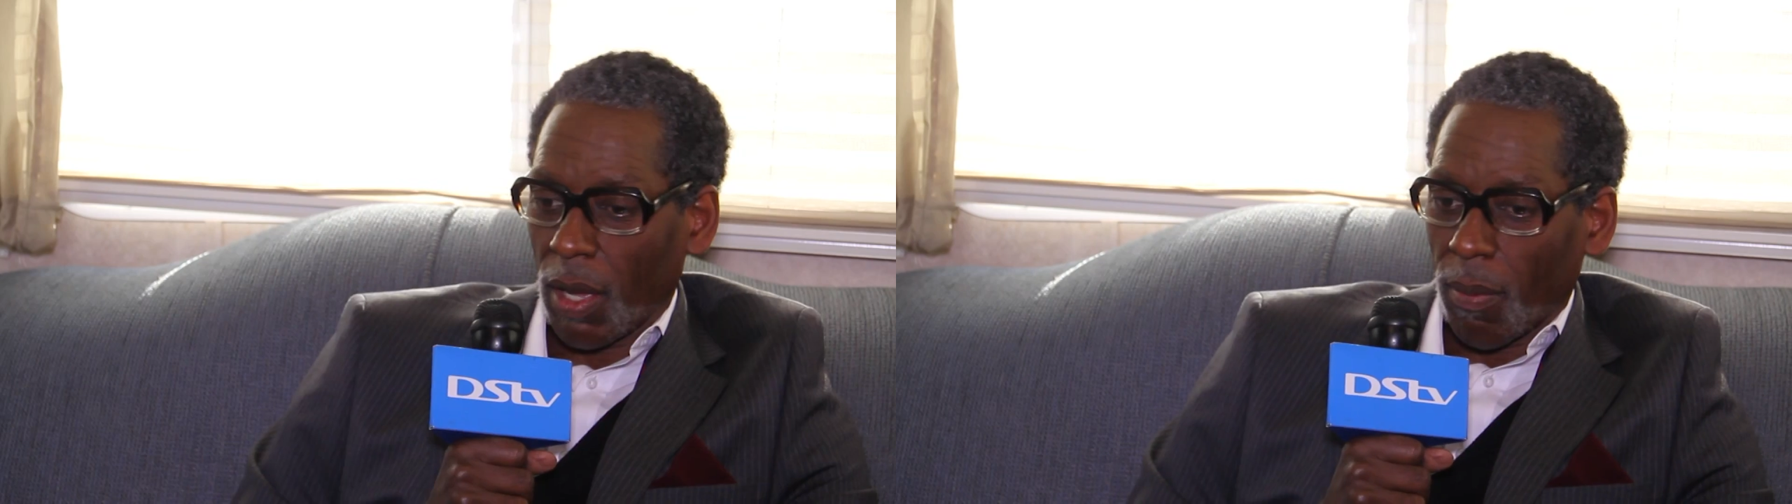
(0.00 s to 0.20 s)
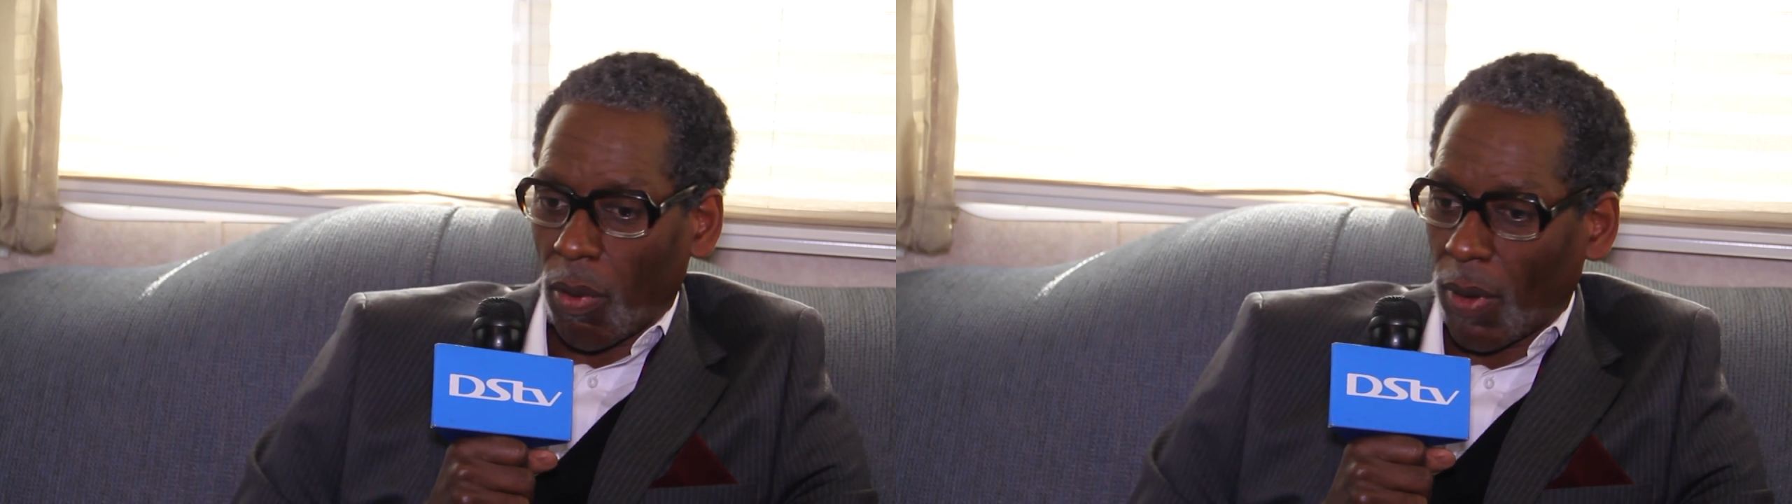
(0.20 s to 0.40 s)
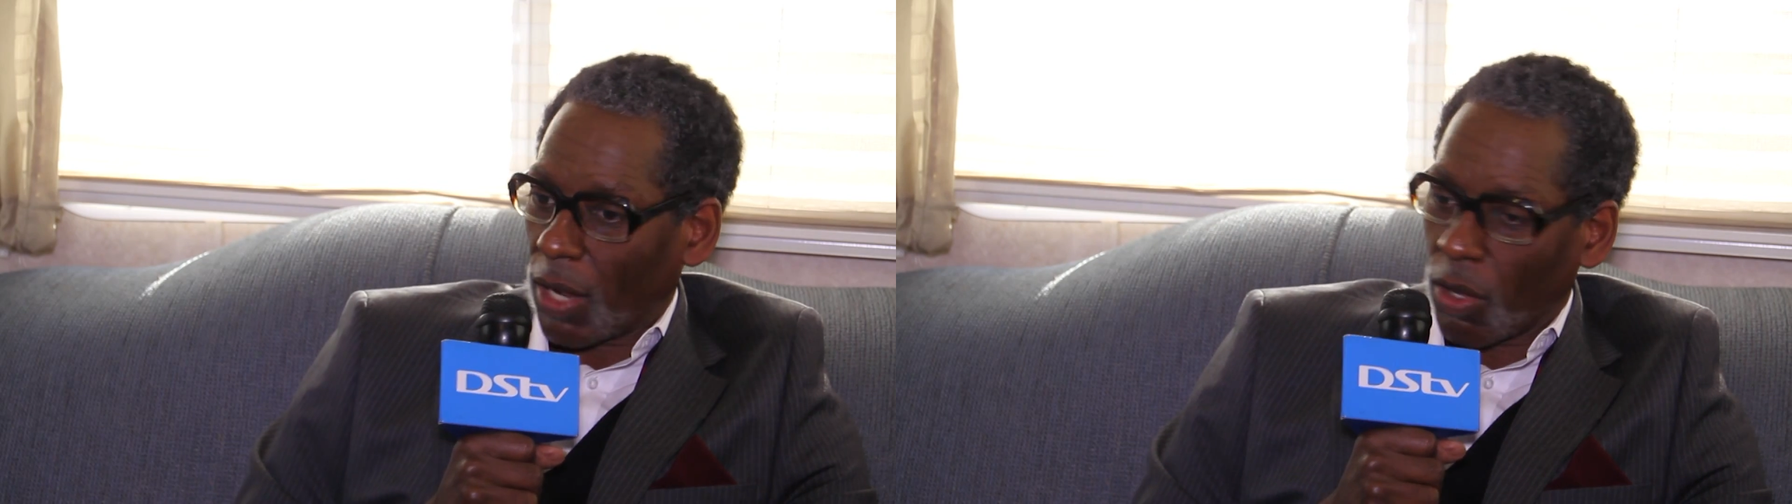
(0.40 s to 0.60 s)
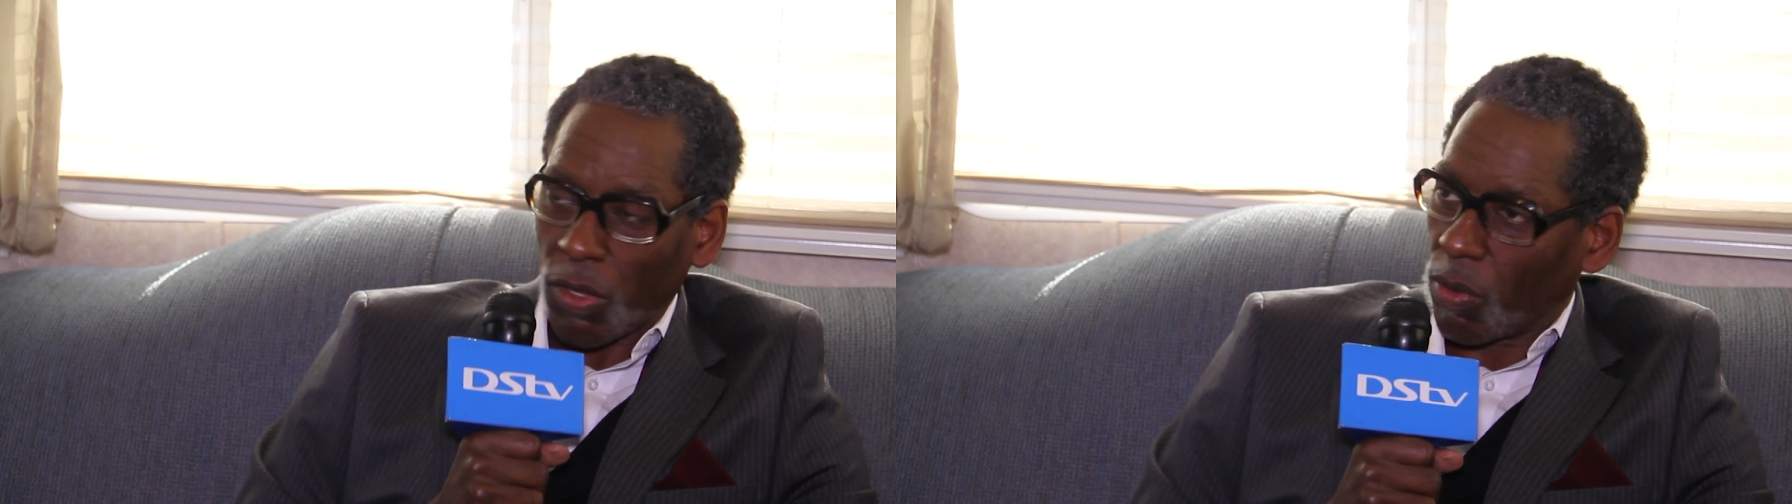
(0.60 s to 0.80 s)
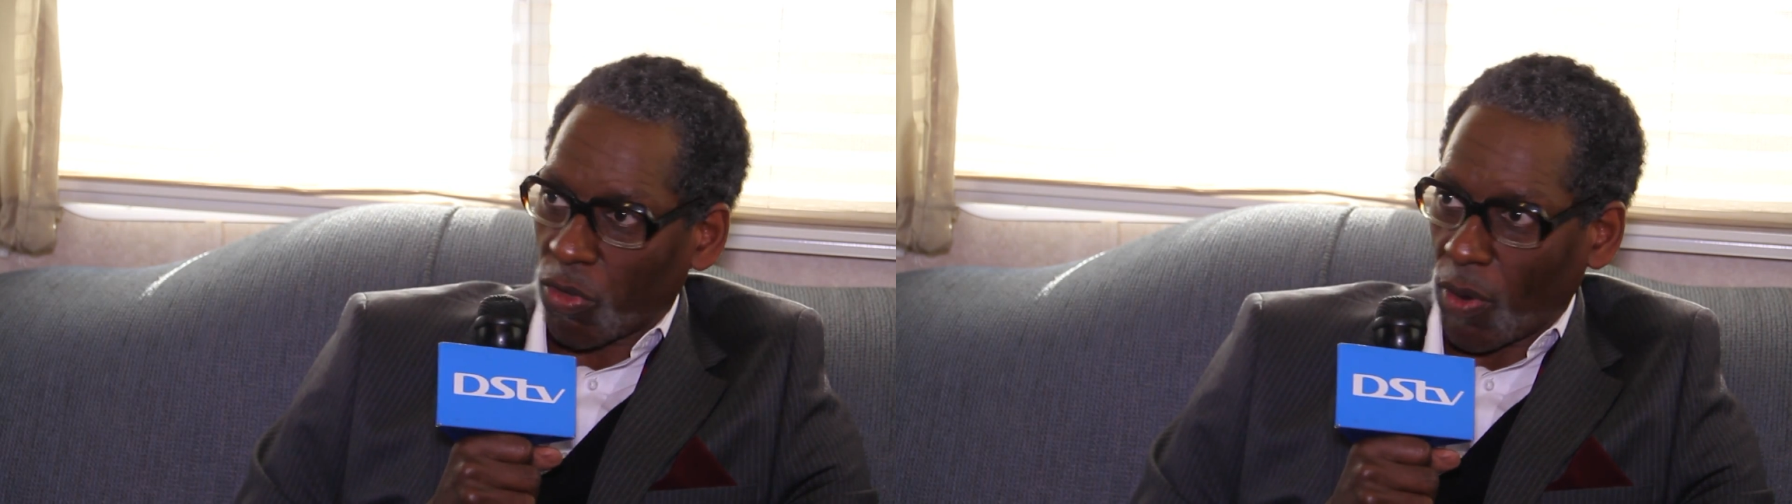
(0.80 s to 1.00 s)
But what I
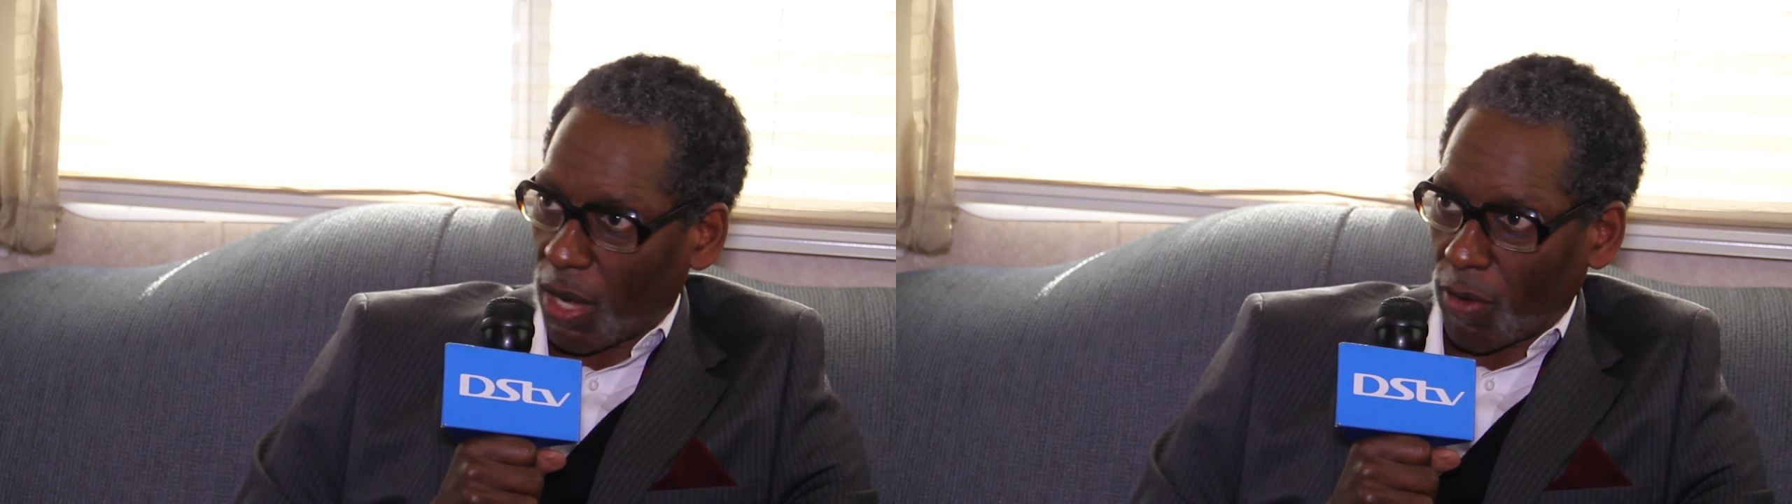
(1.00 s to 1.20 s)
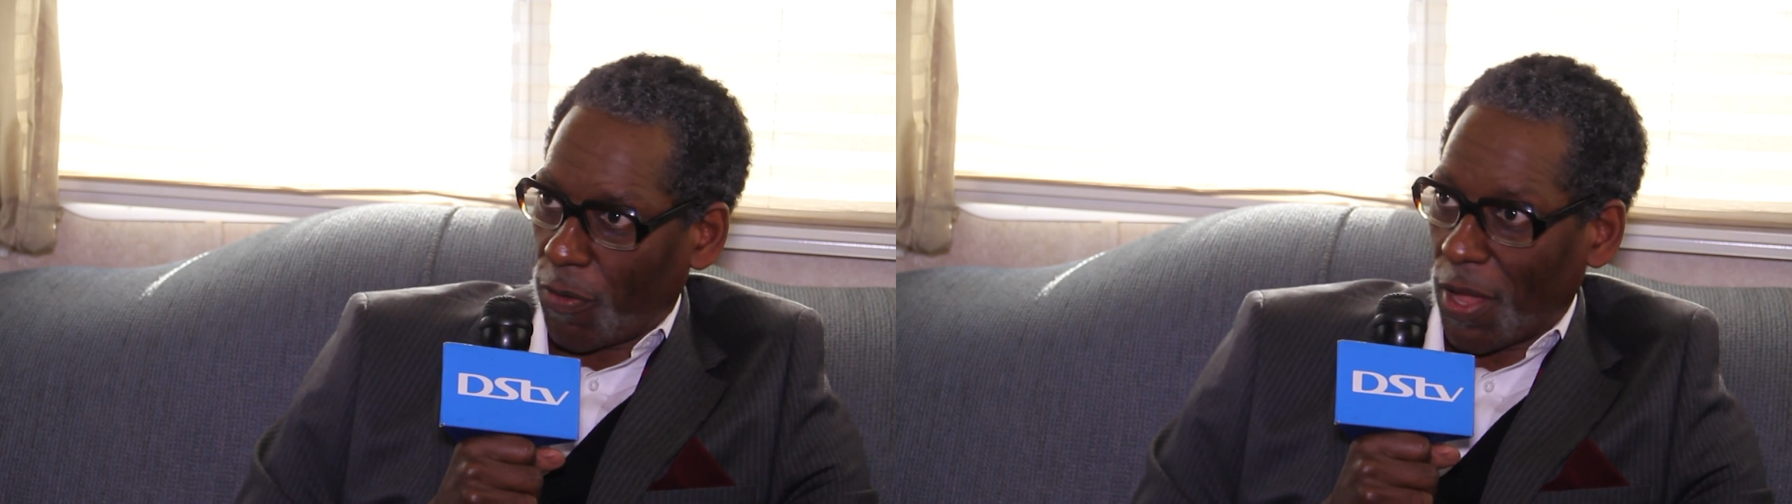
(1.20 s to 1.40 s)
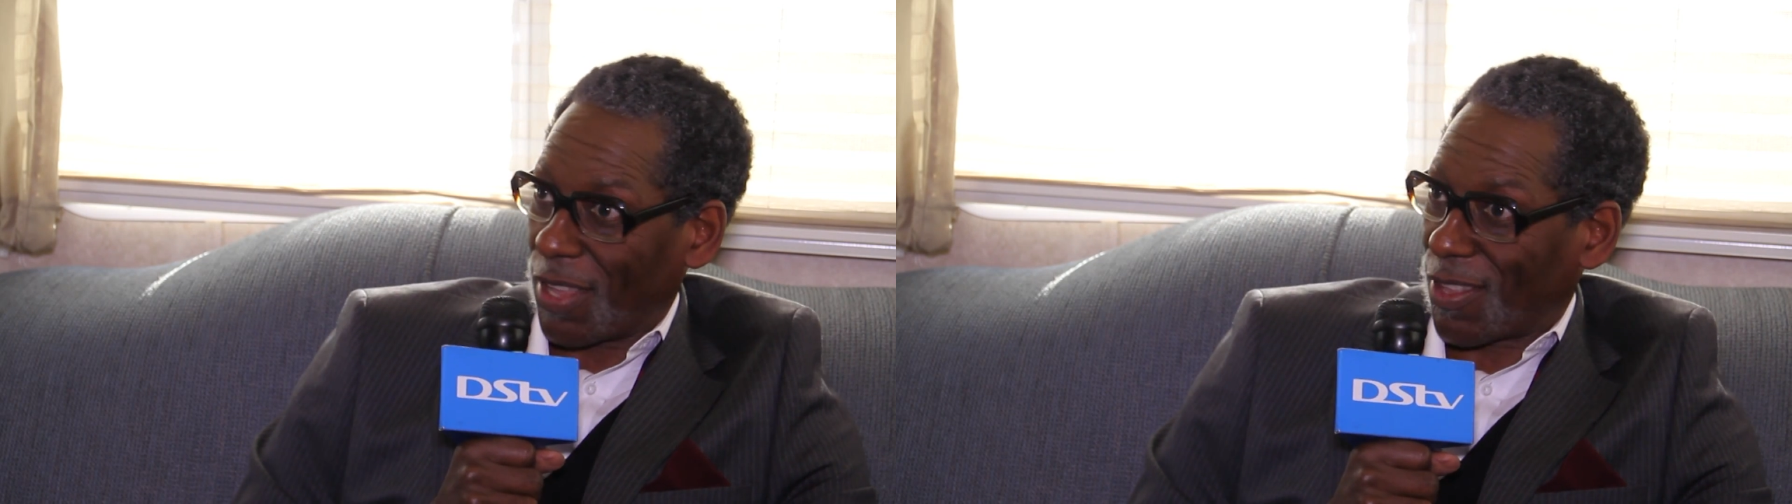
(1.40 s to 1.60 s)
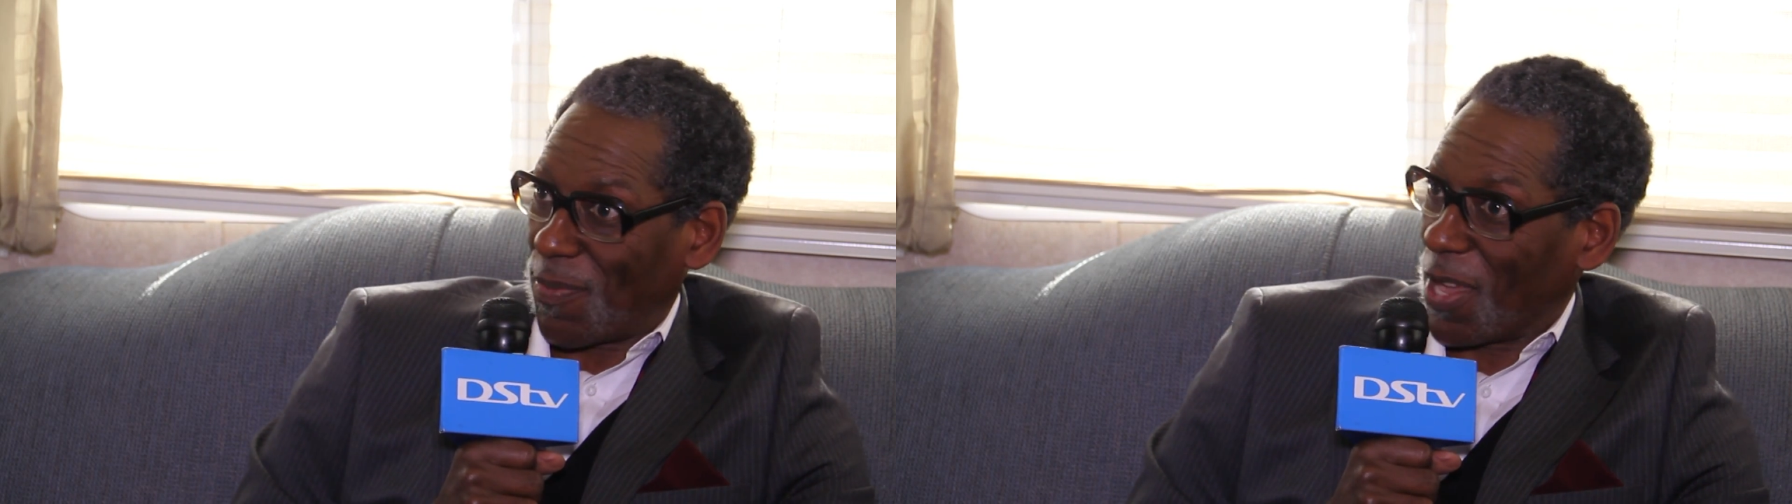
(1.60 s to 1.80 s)
don't do is try and convince